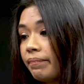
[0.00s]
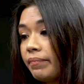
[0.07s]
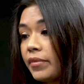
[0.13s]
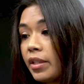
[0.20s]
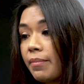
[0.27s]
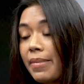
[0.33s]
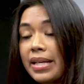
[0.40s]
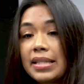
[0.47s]

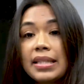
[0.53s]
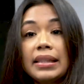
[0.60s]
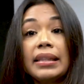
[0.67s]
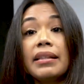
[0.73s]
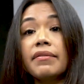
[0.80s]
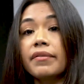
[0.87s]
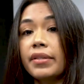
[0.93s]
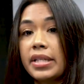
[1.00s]
make
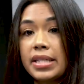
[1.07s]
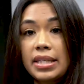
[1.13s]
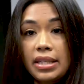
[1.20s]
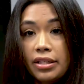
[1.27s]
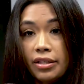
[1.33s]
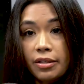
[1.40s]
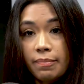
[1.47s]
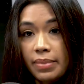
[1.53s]
deliveries
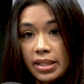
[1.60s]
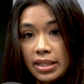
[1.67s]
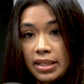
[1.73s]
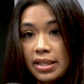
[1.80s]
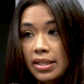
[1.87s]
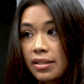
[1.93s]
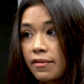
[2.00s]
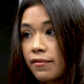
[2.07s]
in your
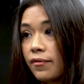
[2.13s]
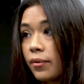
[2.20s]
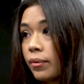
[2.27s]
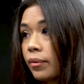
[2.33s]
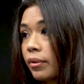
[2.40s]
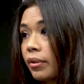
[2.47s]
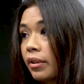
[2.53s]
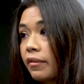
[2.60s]
business
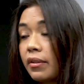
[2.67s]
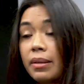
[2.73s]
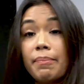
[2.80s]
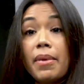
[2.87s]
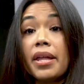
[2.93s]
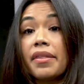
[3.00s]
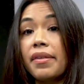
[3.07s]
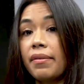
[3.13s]
for a
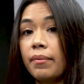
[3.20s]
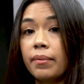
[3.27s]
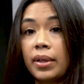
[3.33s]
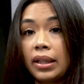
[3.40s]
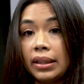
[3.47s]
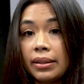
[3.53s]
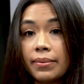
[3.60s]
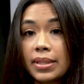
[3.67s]
month
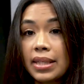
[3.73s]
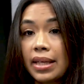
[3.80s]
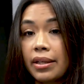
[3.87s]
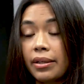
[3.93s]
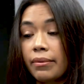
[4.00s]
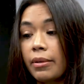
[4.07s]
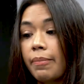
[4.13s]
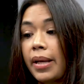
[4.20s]
while it was
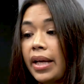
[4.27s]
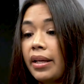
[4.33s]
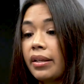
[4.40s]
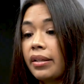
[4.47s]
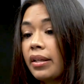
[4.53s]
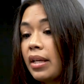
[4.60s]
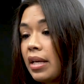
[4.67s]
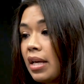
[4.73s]
getting repaired,